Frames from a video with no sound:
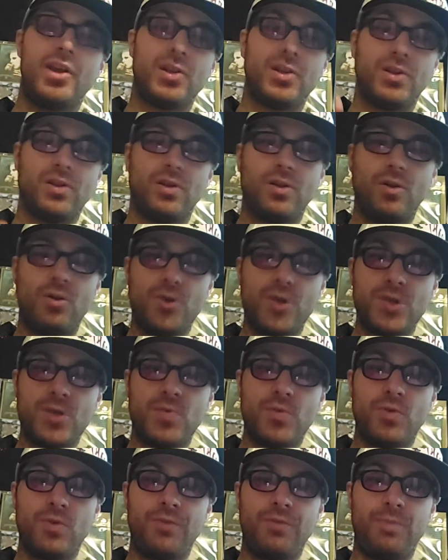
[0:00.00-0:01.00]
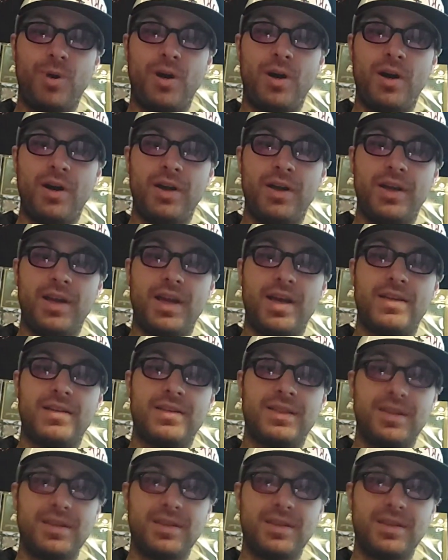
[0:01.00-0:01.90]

the Lotus Wolf Podcast.